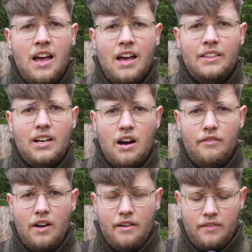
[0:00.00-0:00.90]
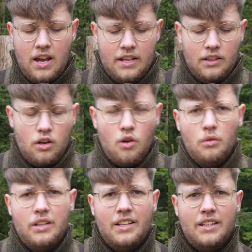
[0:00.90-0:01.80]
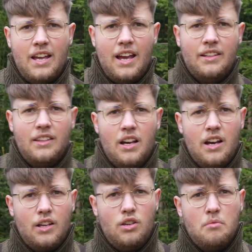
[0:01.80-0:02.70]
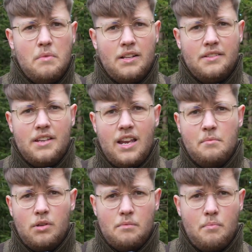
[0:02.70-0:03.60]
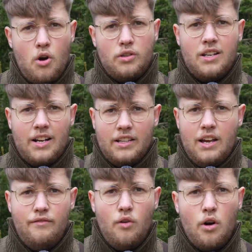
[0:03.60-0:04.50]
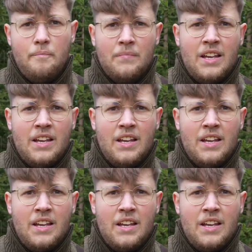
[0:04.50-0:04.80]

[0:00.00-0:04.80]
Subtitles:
And the R5 can not only detect humans, animals and birds like the A4,